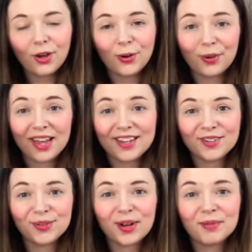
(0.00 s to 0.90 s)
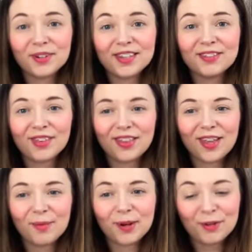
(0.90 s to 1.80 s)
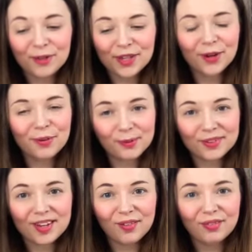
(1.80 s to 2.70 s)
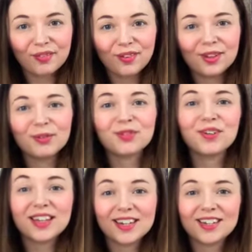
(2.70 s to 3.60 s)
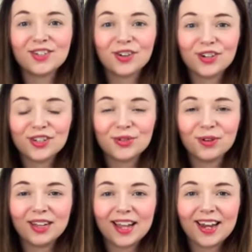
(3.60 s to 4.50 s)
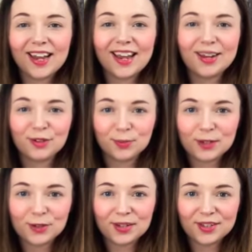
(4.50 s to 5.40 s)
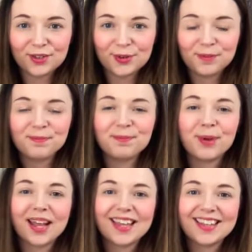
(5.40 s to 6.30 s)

Okay, so I'm going to leave that there, but I really hope that was helpful. It was really nice talking to you all again, and I will speak to you again soon. Bye.